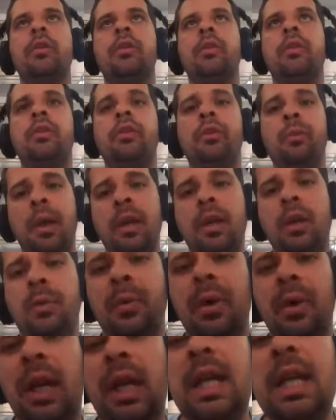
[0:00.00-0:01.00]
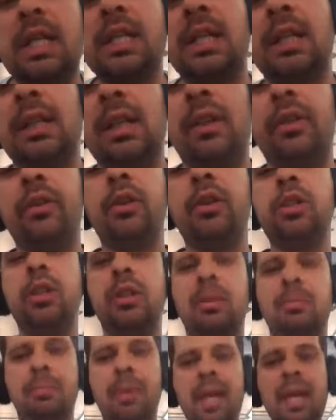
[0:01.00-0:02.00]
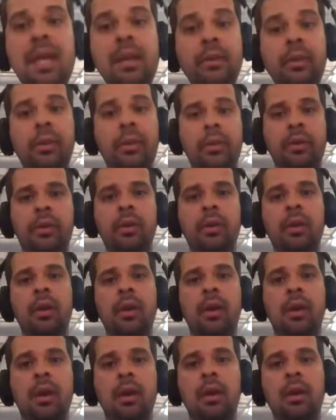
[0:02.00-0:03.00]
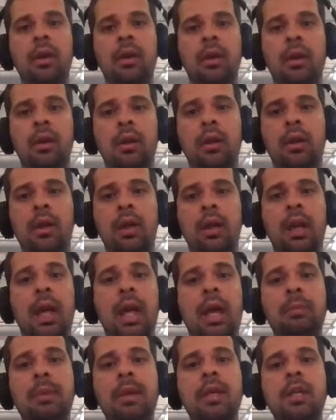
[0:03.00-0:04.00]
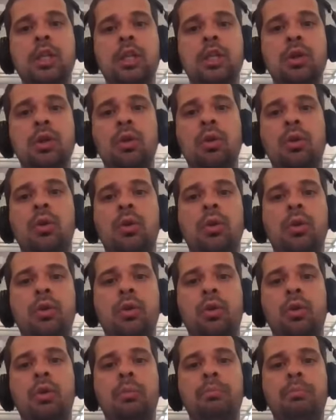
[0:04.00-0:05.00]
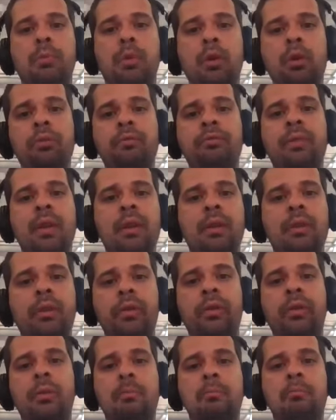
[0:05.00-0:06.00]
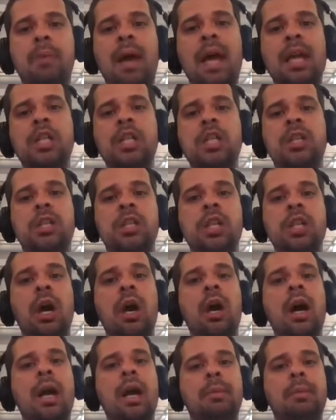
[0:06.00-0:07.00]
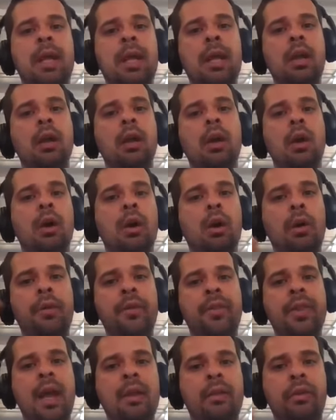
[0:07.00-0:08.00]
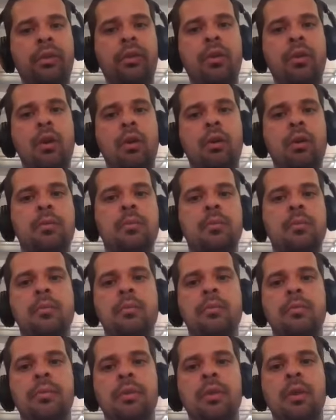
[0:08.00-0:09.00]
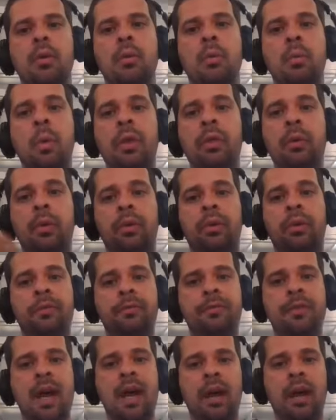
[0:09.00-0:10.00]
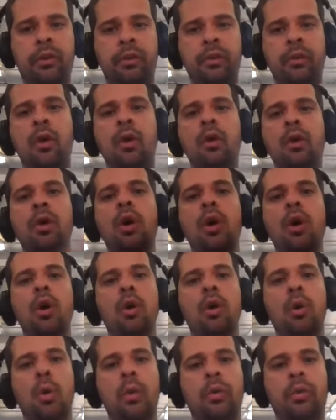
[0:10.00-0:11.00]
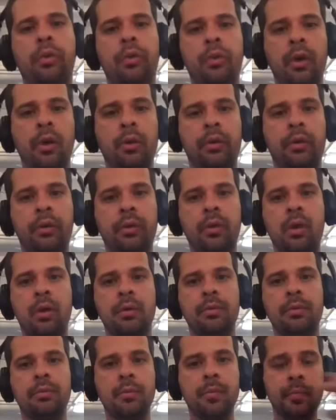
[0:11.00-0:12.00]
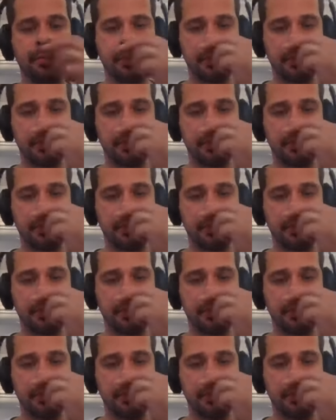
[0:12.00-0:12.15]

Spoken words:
This is where you really need to listen to the beats and make sure your movements match the timing of that song, whether it's a fast song or a slow song.